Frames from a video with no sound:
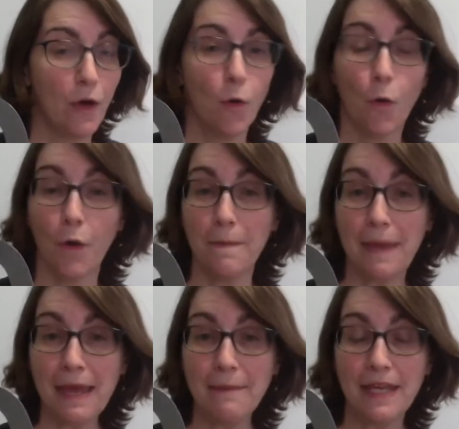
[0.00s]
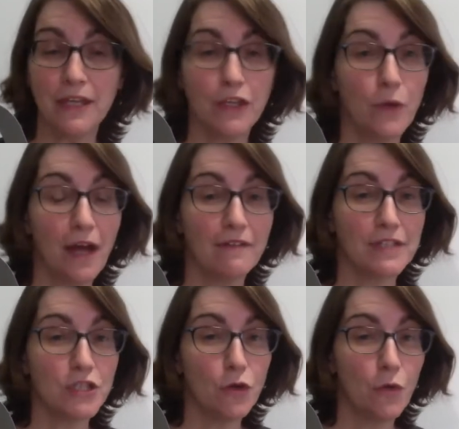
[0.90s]
or maybe you have a
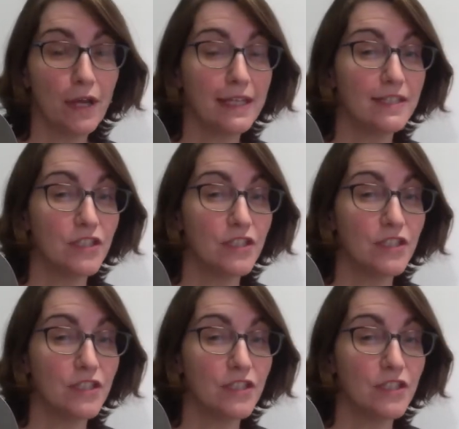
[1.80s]
toy